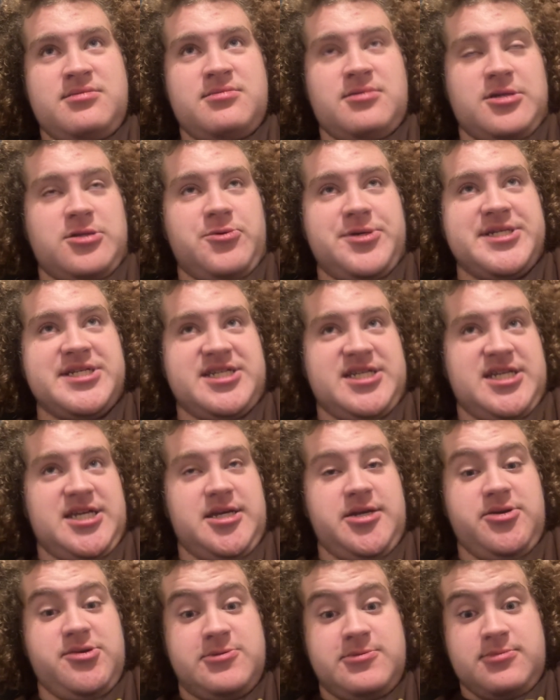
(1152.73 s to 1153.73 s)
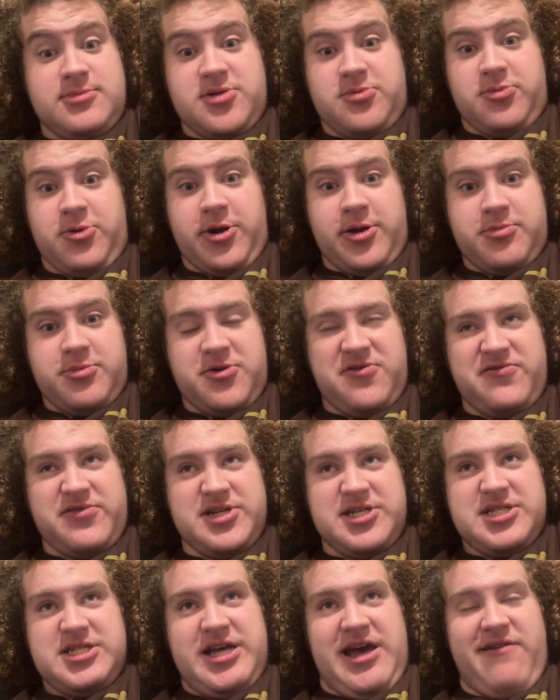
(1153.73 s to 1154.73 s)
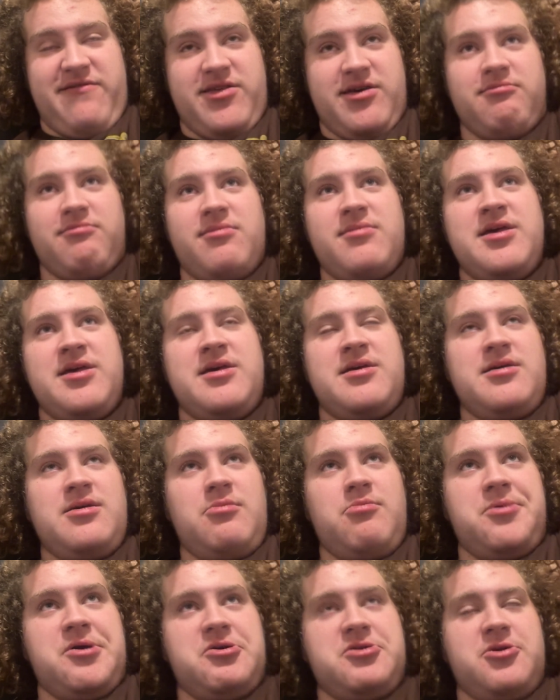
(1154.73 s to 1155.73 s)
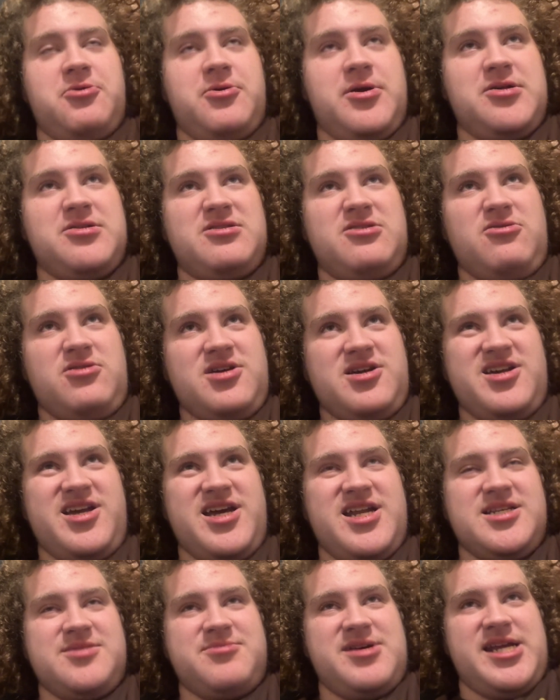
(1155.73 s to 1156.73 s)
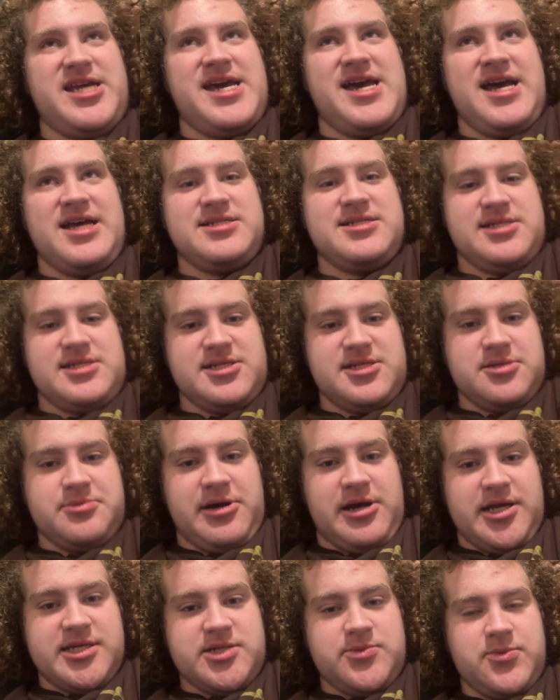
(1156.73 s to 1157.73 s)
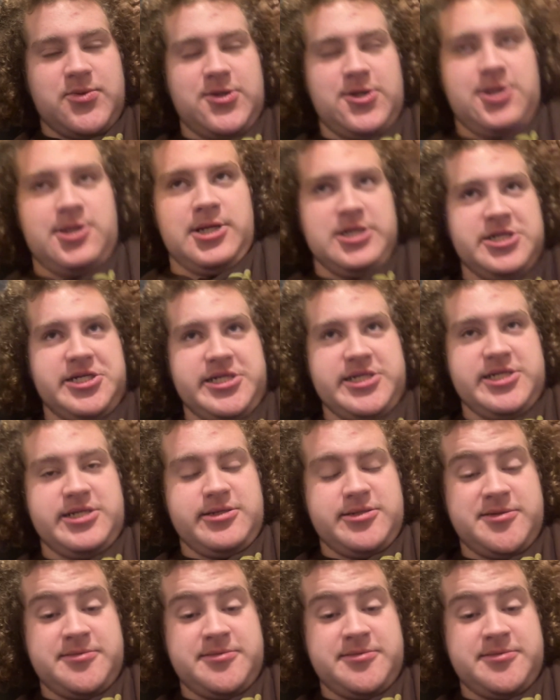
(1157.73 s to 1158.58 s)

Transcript: Do we see LeBron move and just have them build around Luka, get as many assets as possible, and just